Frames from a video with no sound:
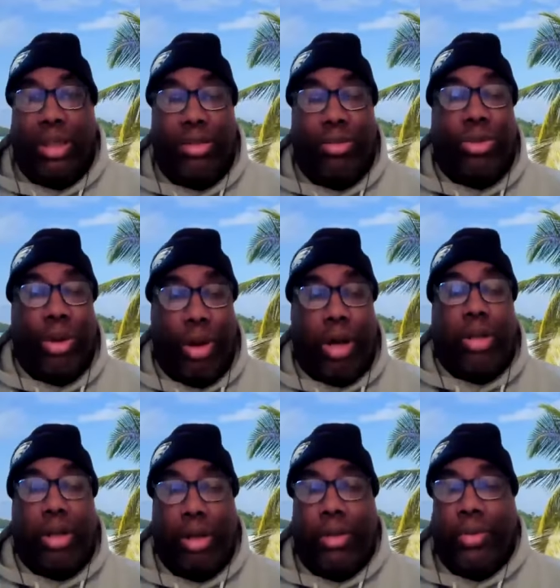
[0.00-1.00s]
to thought
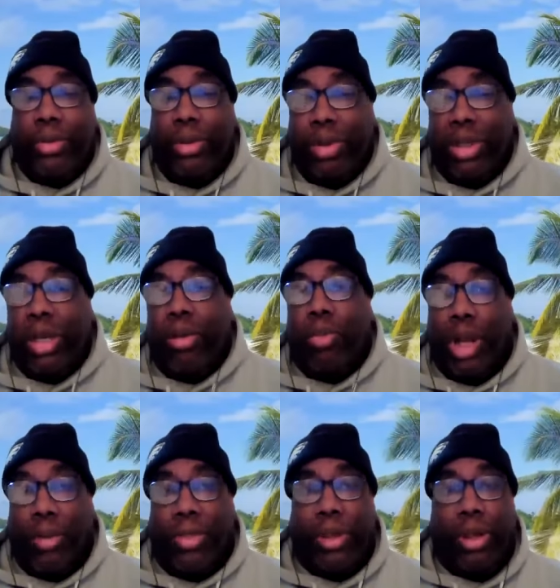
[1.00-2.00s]
to become
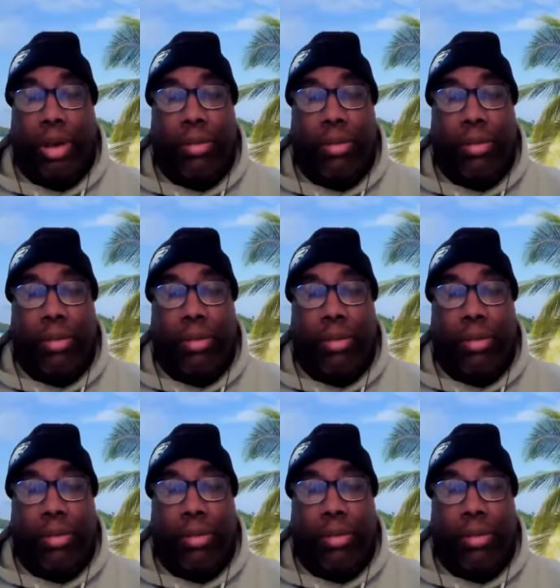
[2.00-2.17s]
wealthy.